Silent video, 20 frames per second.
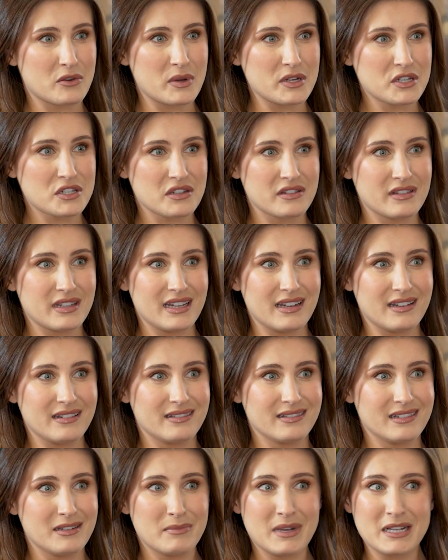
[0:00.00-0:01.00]
question
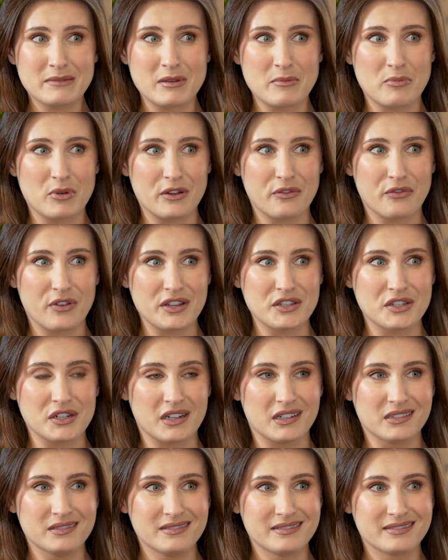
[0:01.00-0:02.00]
then, it must be pretty fragile.